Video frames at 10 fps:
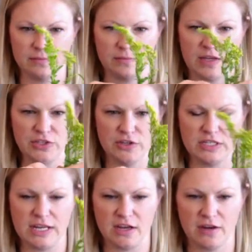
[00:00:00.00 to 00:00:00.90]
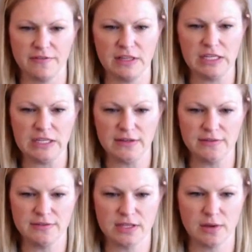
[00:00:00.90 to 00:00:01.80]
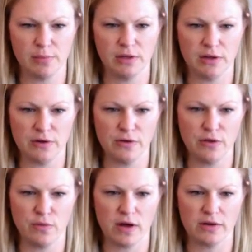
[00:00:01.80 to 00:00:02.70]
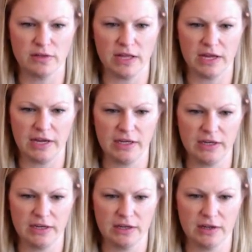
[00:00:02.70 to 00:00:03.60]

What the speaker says: Make sure you take off the leaves below the water line.